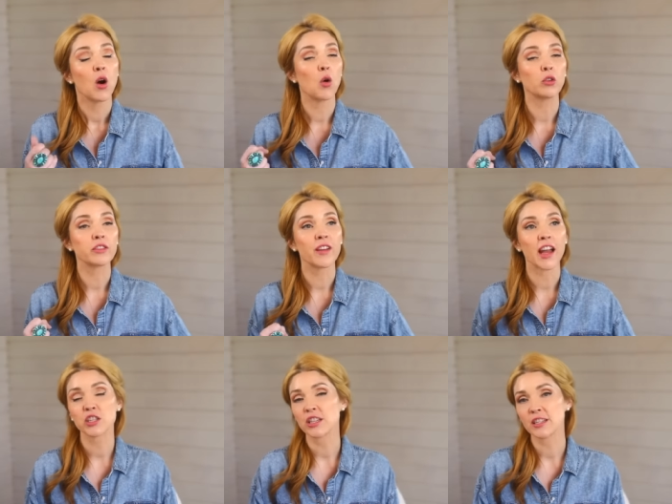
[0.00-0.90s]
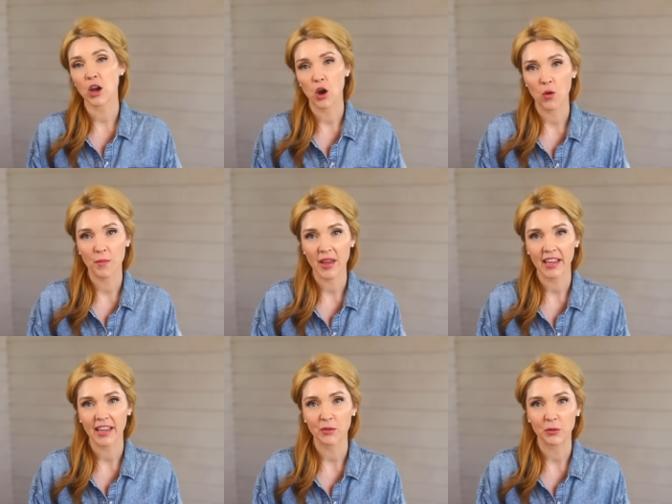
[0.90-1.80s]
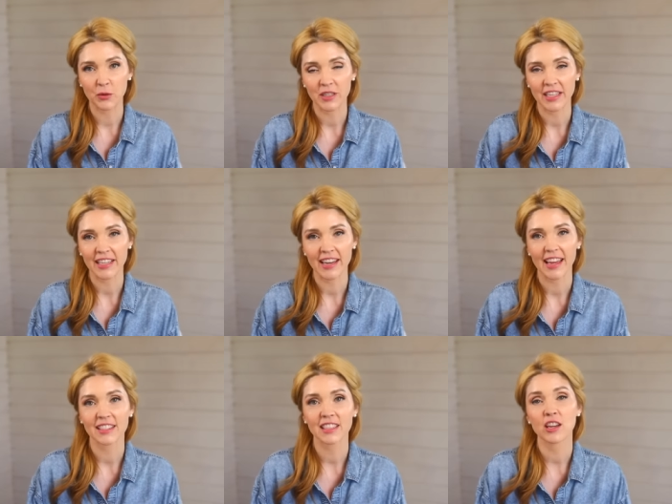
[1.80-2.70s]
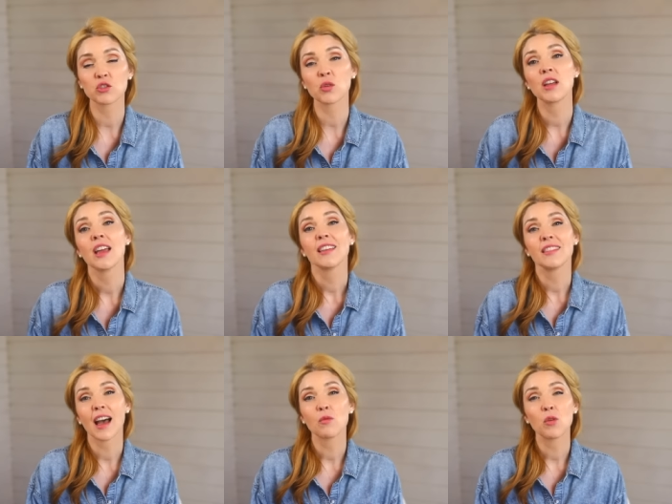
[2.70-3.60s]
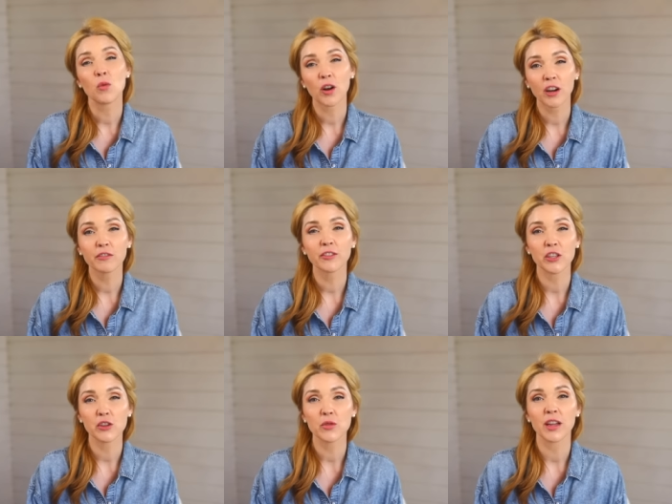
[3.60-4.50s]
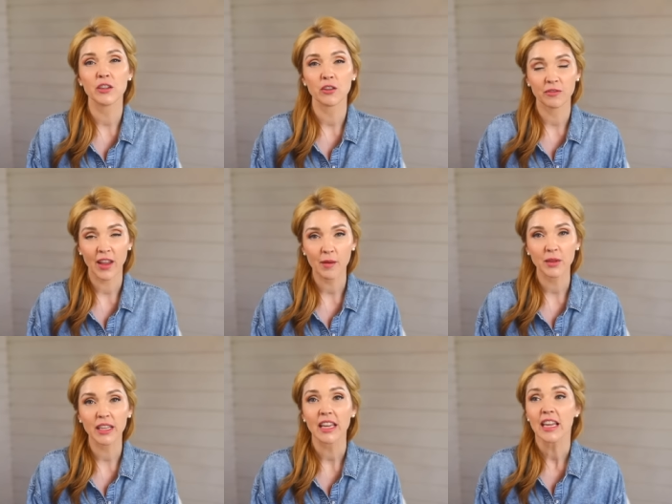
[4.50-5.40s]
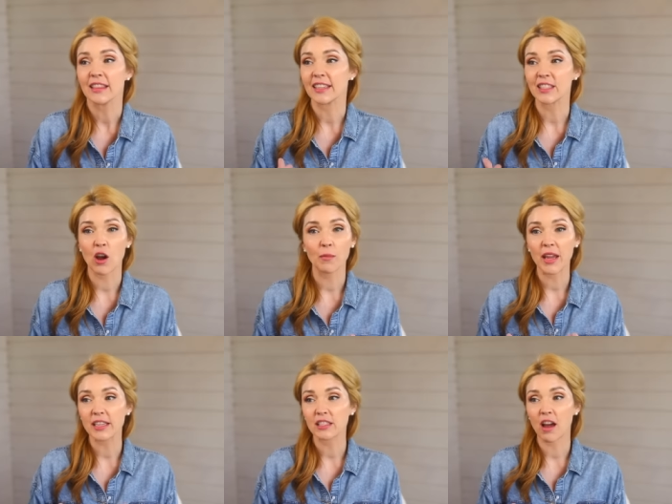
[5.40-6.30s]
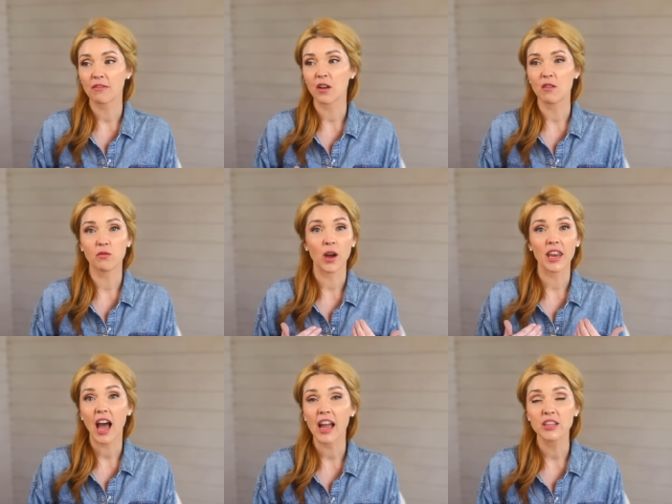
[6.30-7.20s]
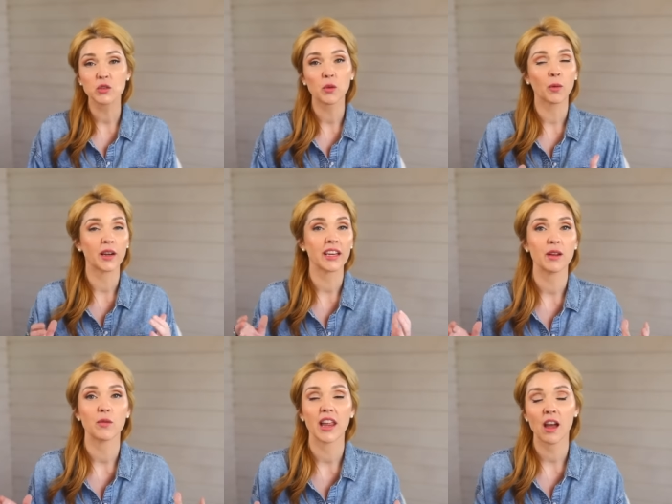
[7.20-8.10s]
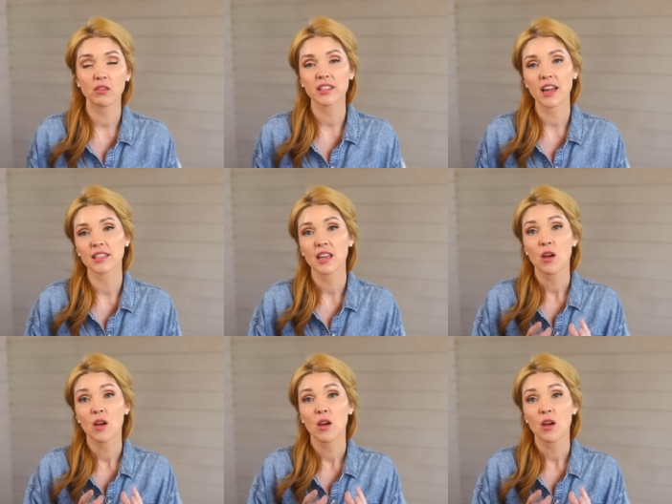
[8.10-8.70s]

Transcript: old fashioned homemaking routine and schedule that will work for you and your family, that's not based off of what I do or what anyone else does,